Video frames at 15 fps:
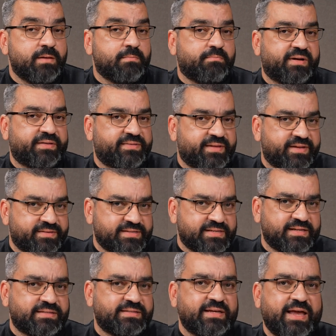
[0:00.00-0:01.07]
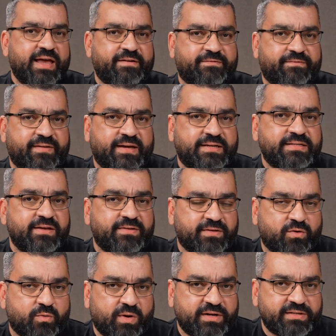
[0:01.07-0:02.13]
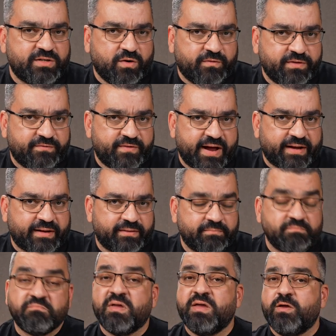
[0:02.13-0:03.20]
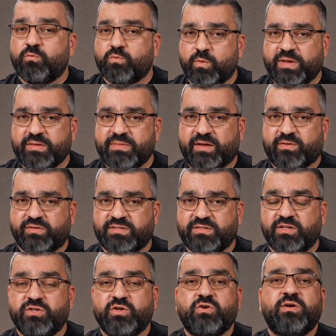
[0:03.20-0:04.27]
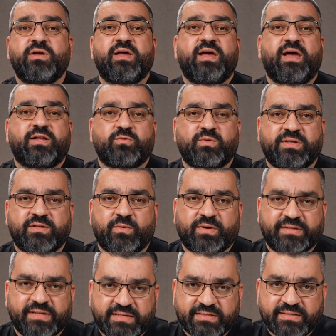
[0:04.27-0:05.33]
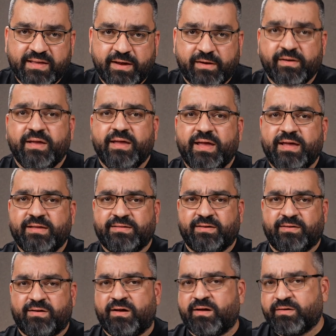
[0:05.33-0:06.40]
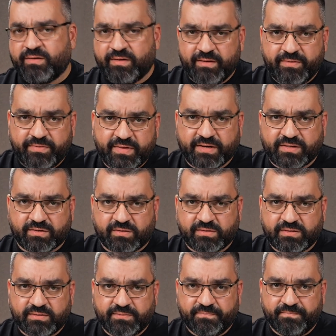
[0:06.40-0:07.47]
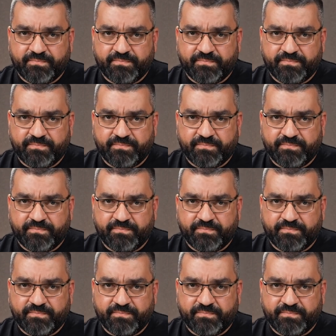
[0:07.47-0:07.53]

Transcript: But does this affect the quality of the file? We went back to the studio and we did our test there, and here are the results.